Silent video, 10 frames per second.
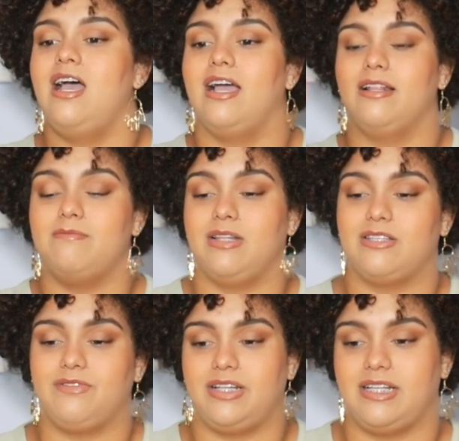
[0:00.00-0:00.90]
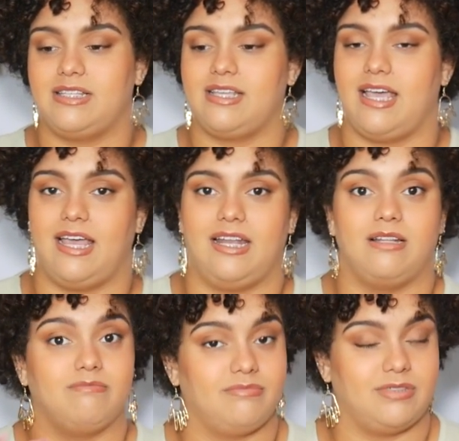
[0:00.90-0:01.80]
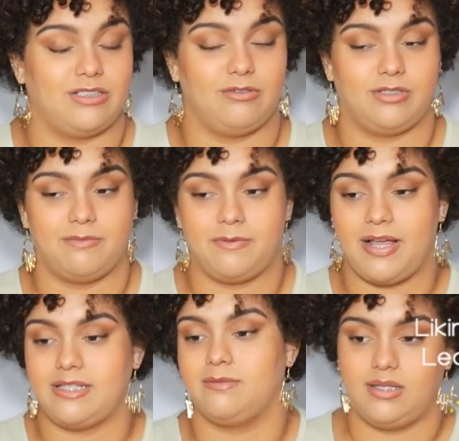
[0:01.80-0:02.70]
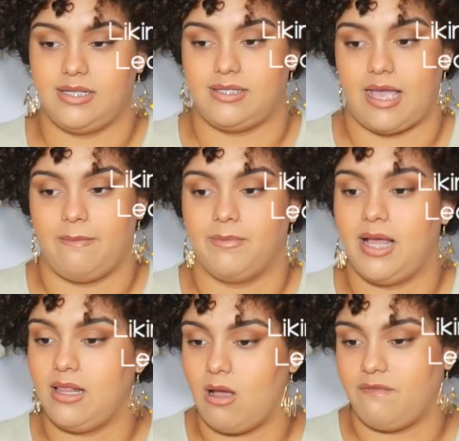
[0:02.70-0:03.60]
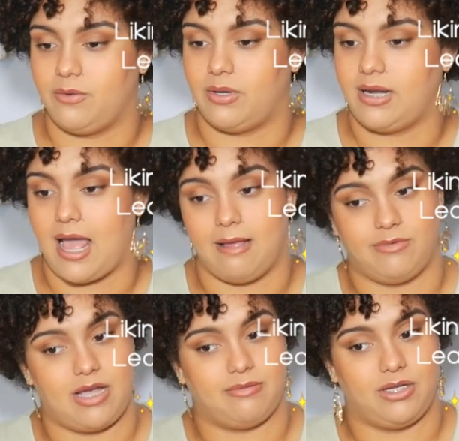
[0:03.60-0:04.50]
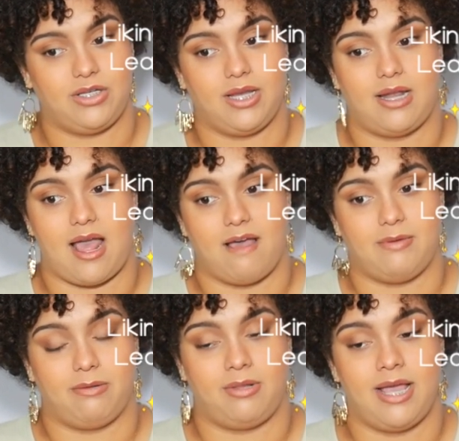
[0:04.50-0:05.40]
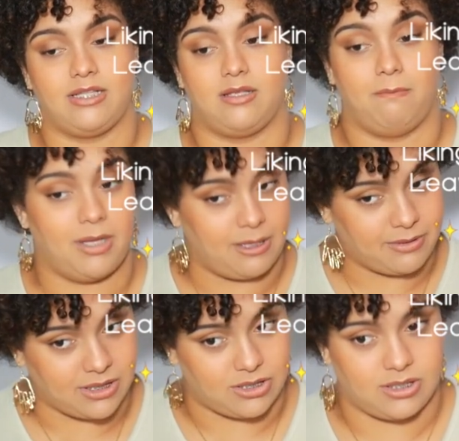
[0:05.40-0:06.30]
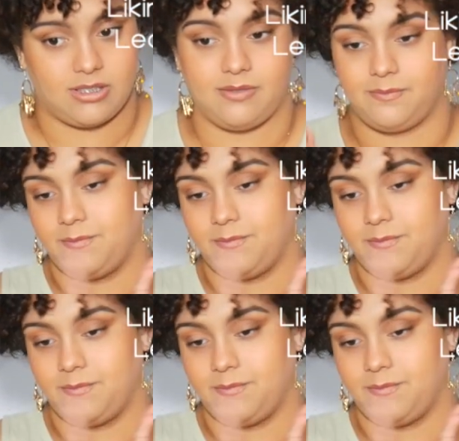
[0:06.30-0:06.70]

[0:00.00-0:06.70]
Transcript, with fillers: All right, let, let's read this and let's do some advice. They say, "Hello everyone. I am job searching and I have been applying to many positions